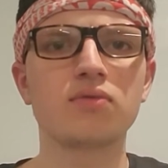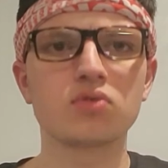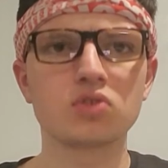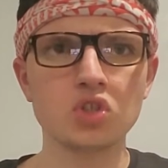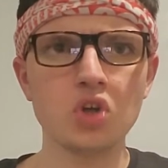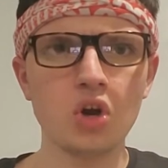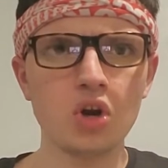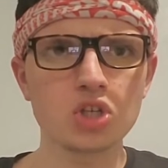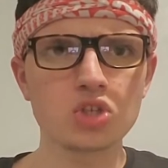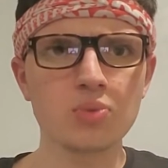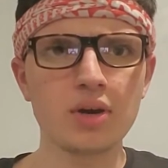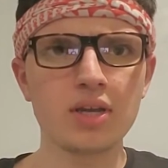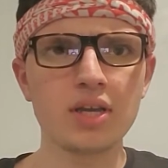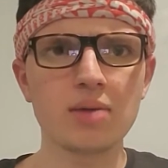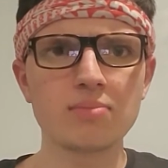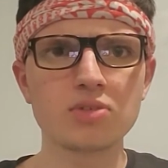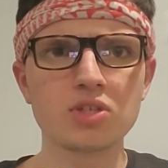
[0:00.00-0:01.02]
For starters, when
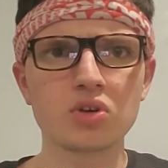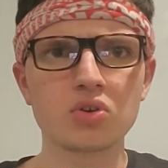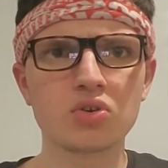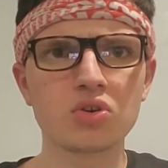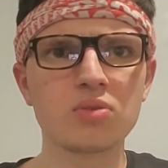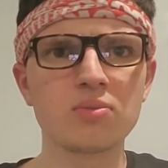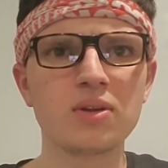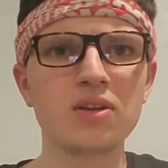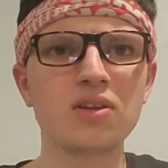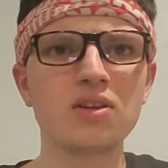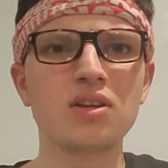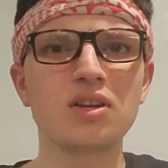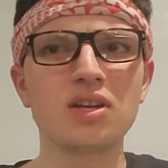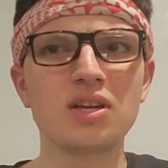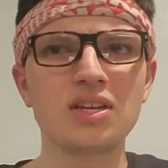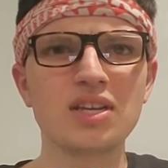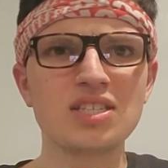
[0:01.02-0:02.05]
it comes to Harumi,
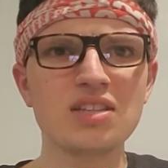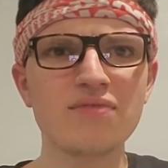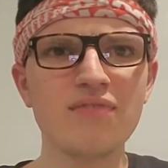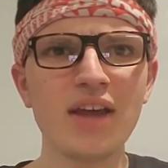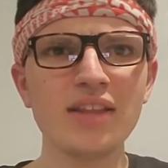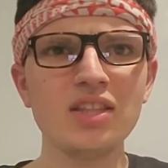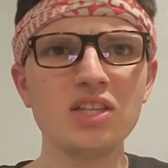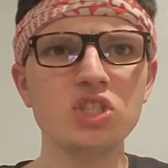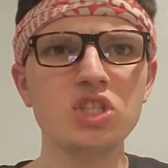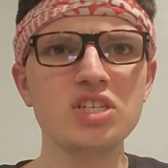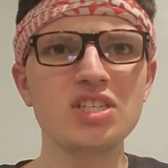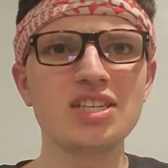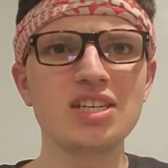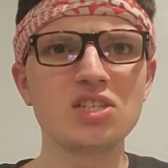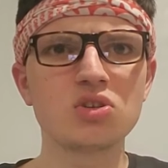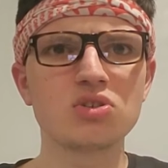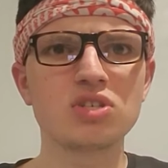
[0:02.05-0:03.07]
it's the fact that she
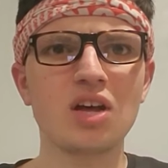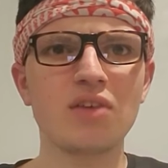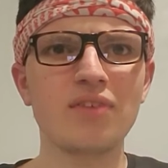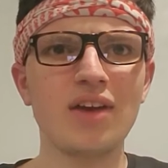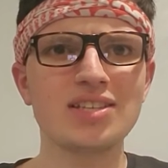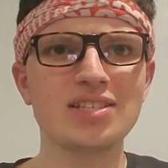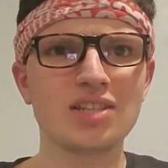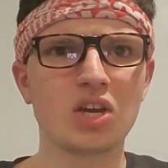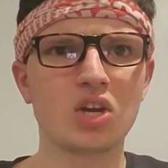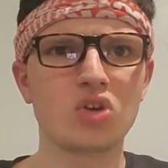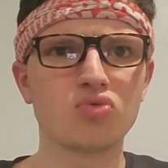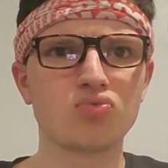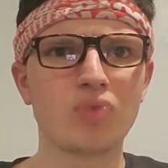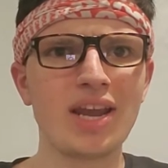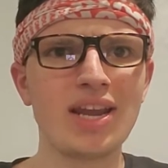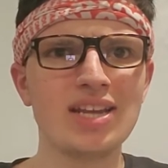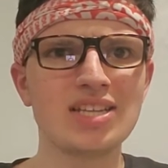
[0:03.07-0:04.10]
sees herself as the
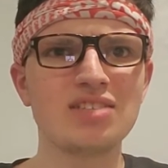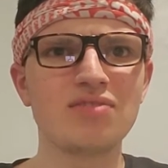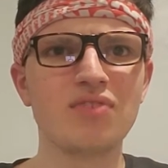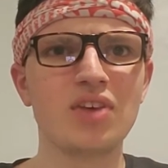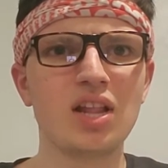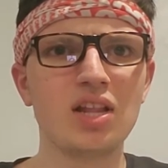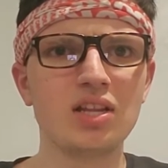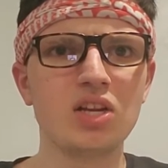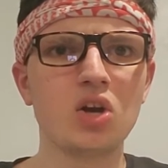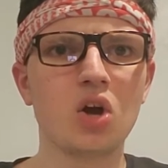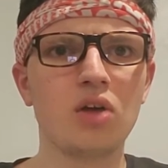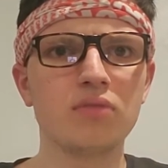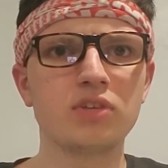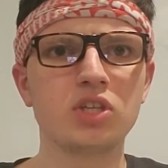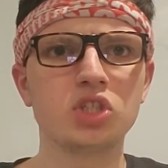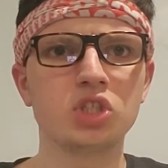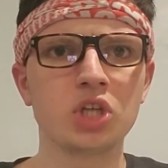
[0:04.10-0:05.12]
greatest villain in
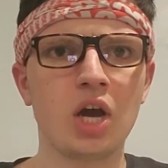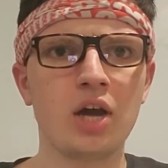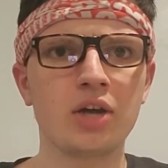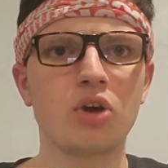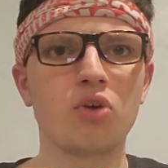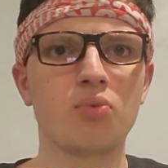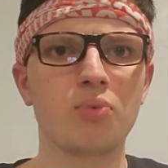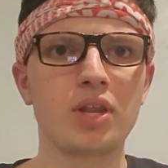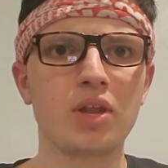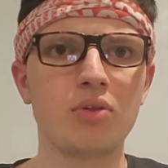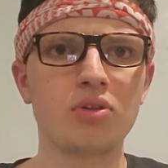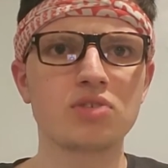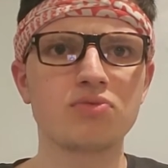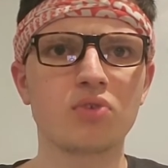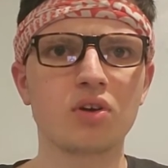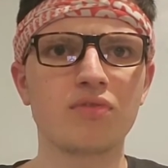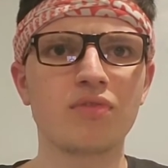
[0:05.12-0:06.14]
all Ninjago. We know
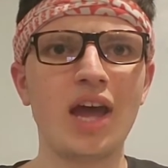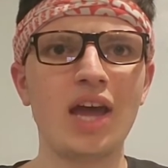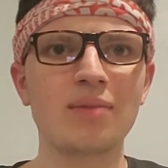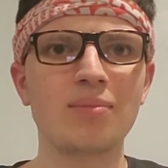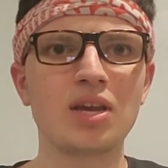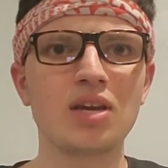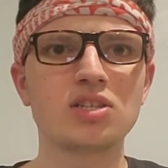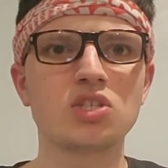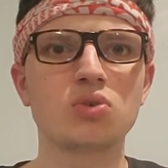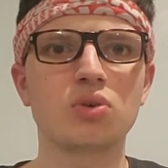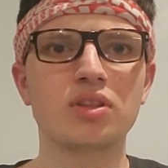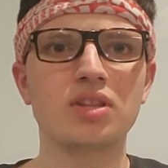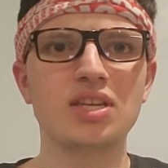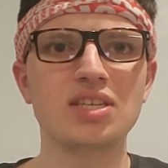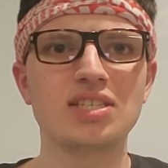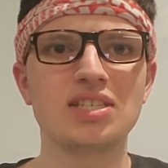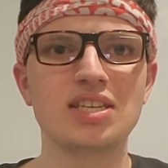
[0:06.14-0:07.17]
this for a fact because
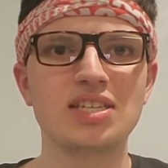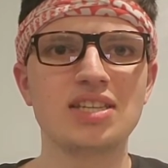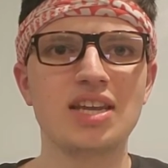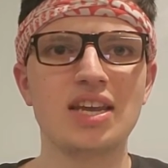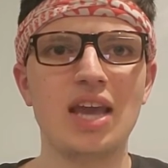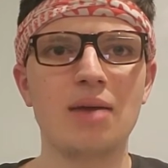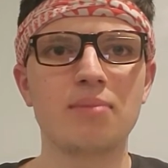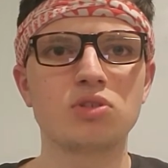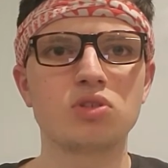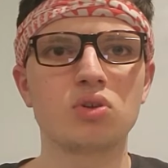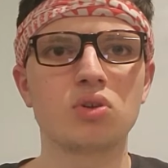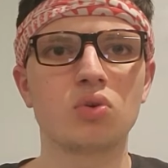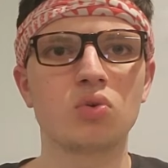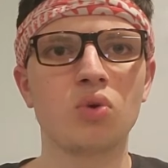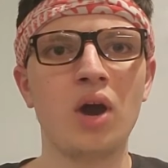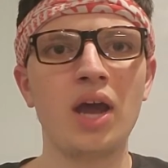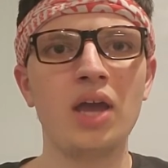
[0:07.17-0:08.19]
during the Season 8 episode
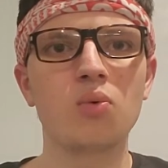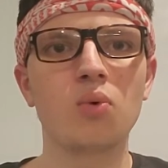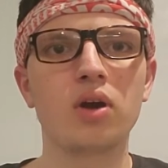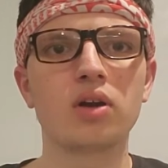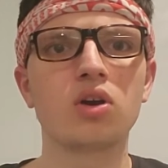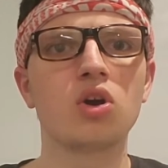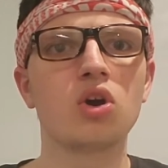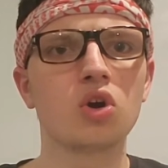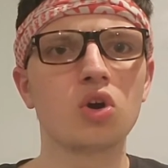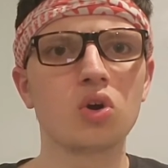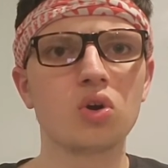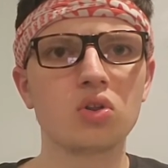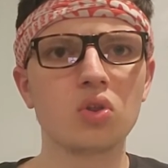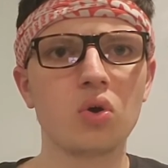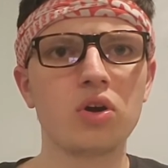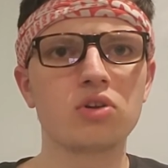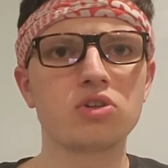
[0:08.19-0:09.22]
The Quiet One, her
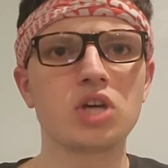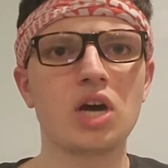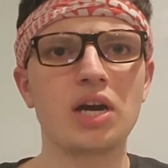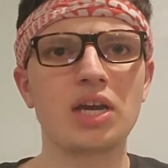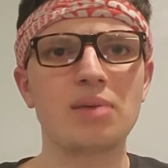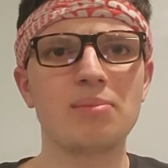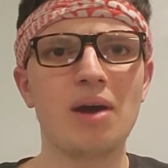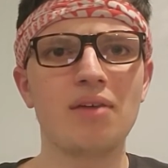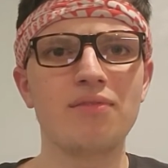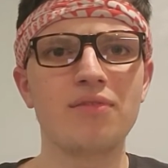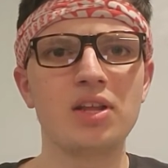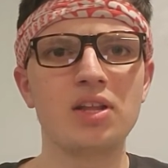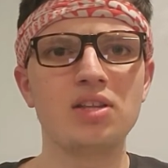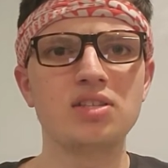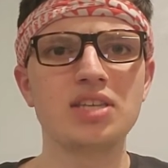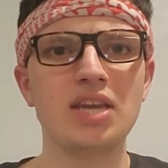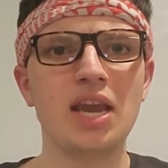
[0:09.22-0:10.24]
and Lloyd are talking about
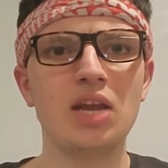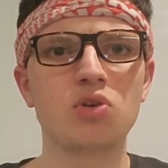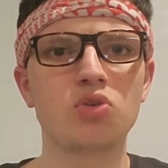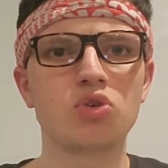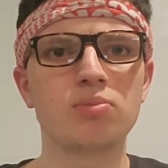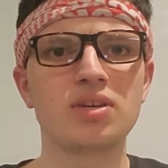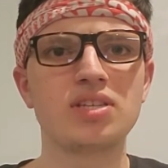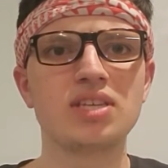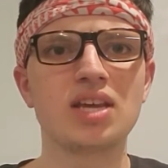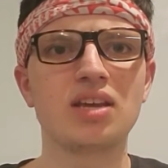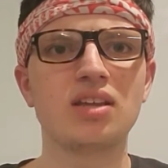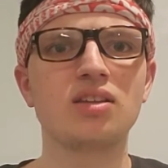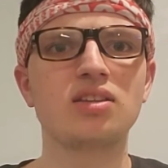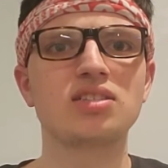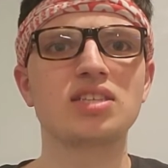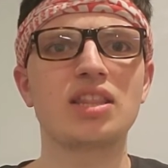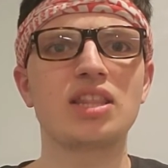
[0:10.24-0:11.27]
villains, and Harumi says
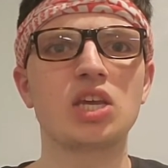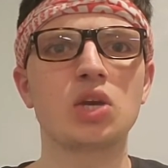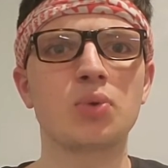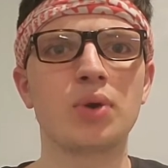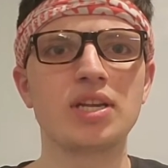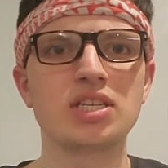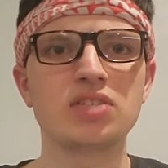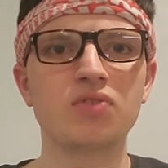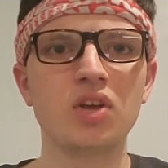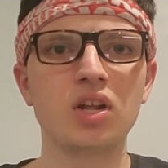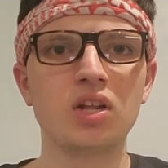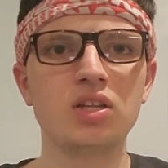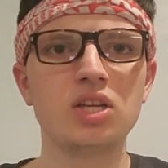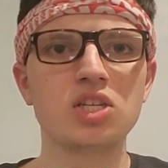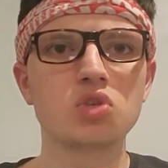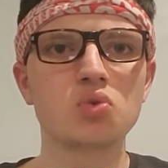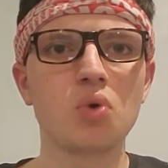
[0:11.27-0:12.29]
that the greatest
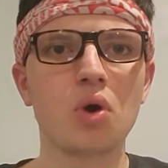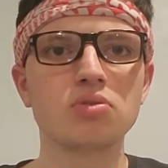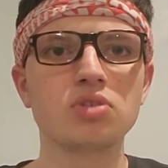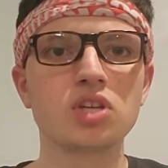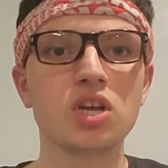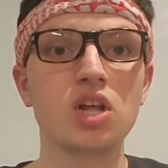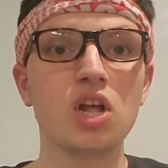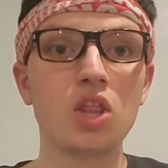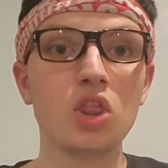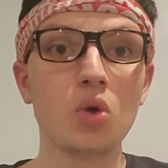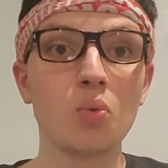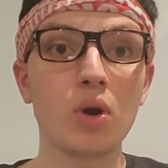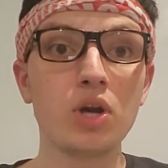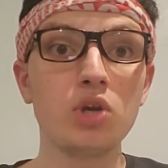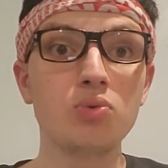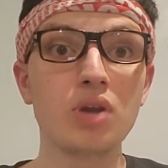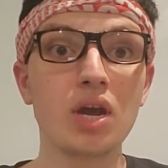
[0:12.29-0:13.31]
villain is, quote, "the
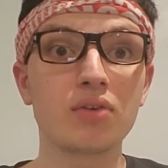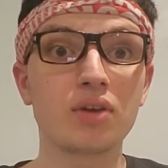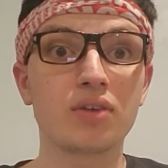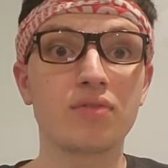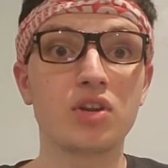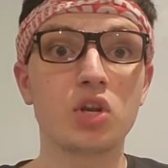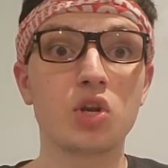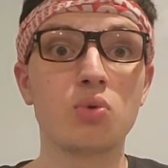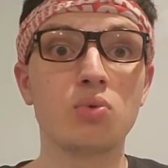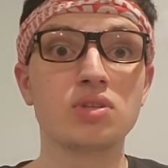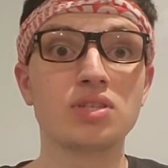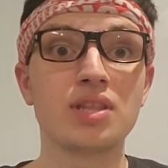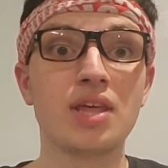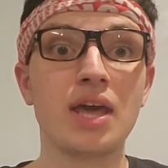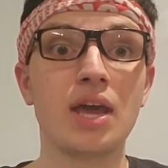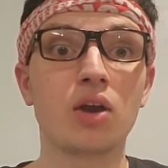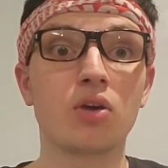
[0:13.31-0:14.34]
one you never even knew was
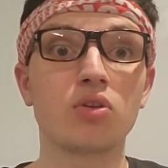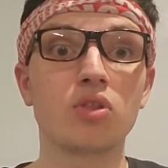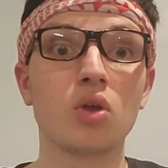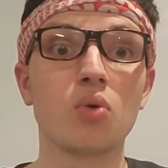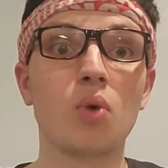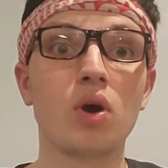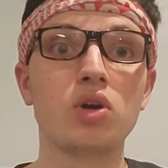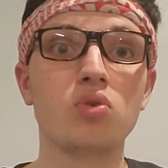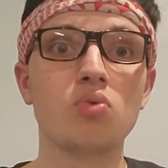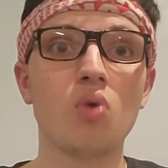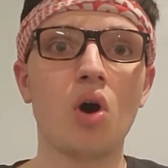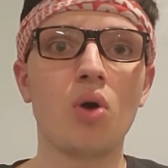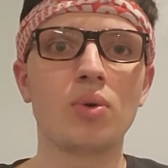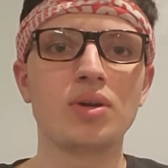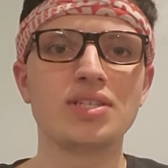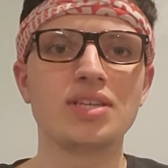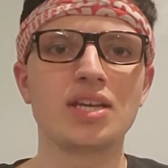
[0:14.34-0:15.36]
there, the one who
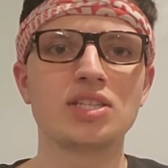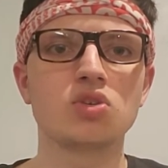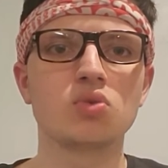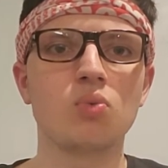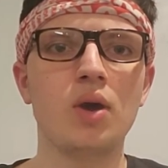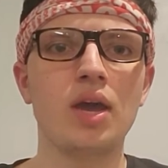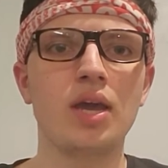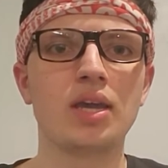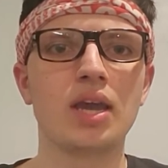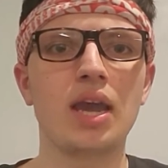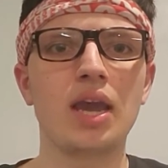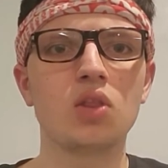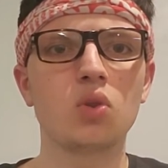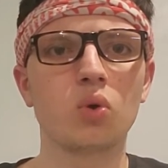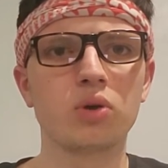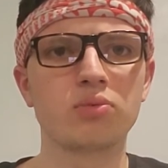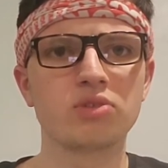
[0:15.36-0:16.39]
always gets away,"
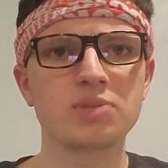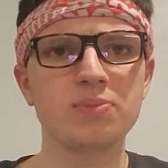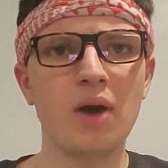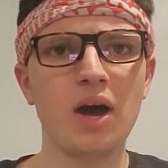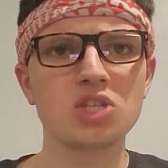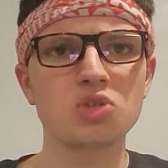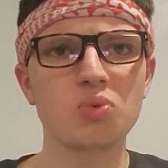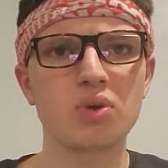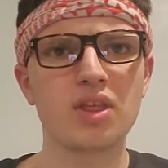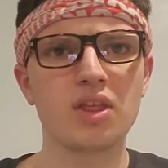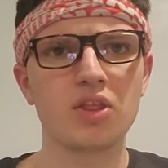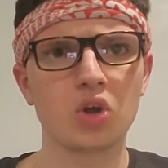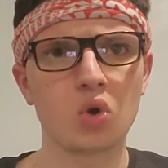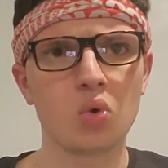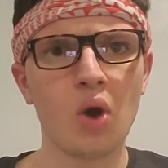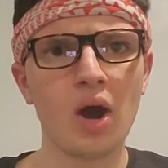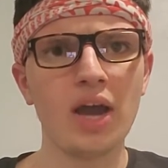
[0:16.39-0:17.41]
and Lloyd responds with,
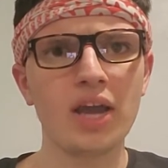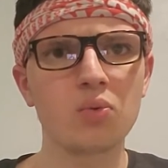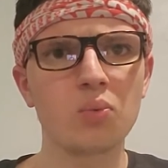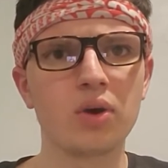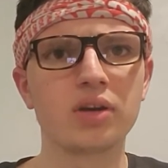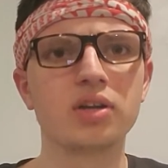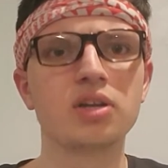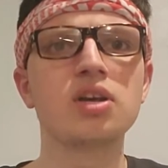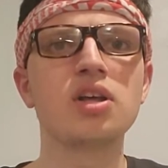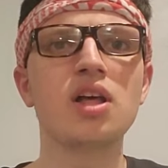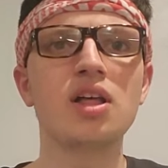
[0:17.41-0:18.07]
"the Quiet One."